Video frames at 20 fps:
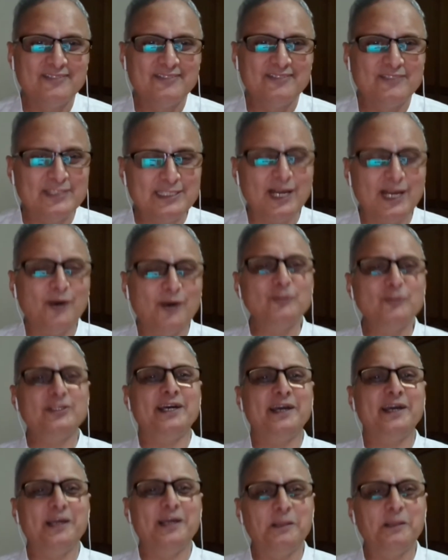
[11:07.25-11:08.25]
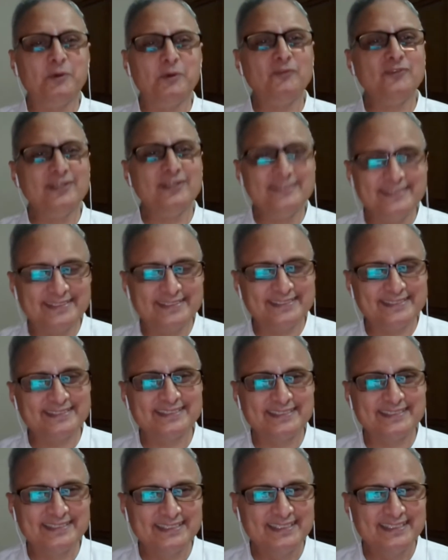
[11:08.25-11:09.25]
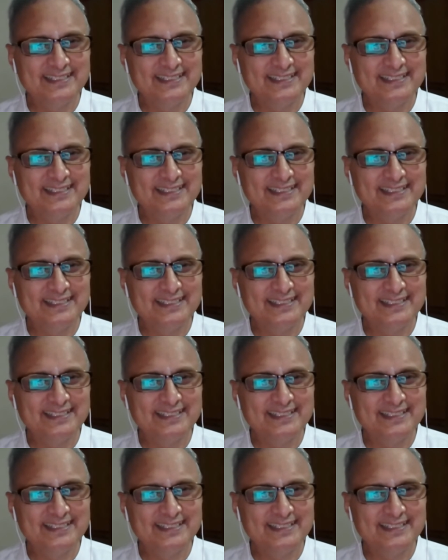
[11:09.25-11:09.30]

without the help of others